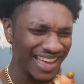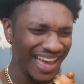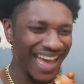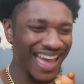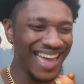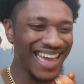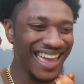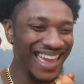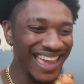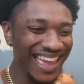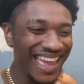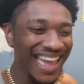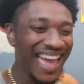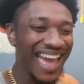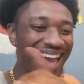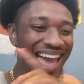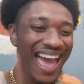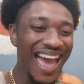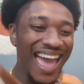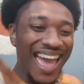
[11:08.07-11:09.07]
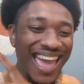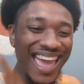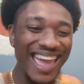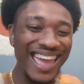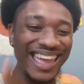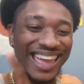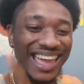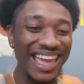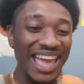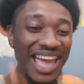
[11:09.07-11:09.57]

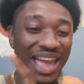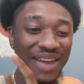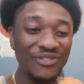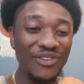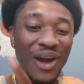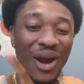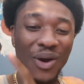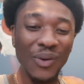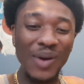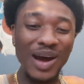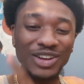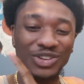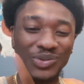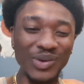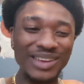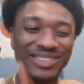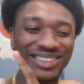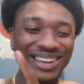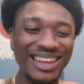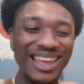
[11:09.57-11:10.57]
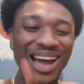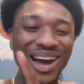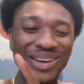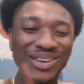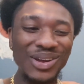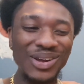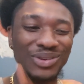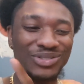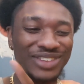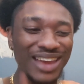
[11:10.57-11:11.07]
Hey, if y'all watch wrestling,
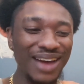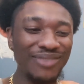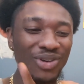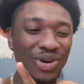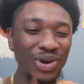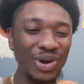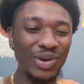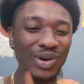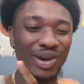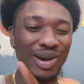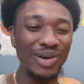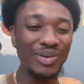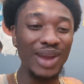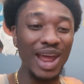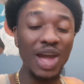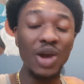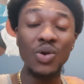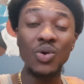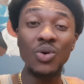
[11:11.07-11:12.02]
y'all know Chavo Guerrero, that,